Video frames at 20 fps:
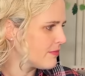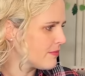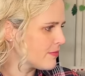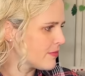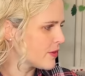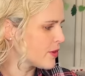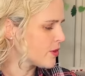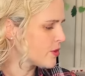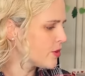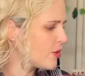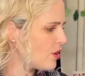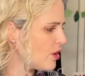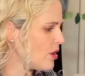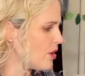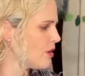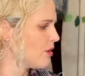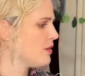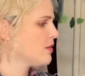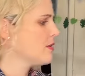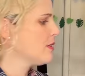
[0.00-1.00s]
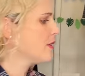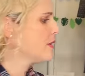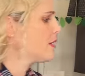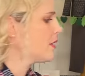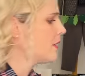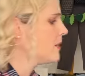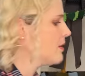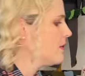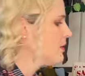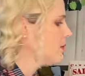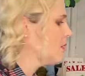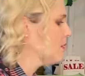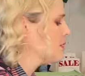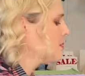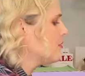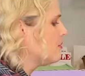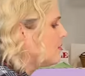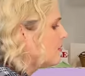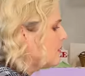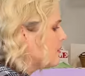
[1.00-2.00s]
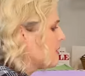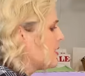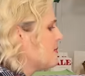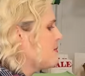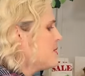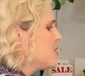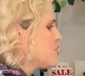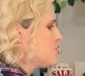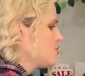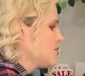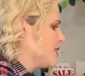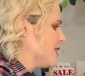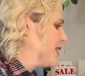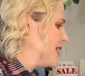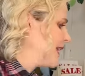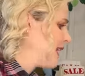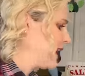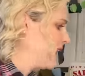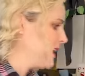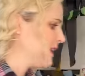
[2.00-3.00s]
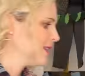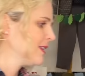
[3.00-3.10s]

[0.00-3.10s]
They're not, but let me show you again.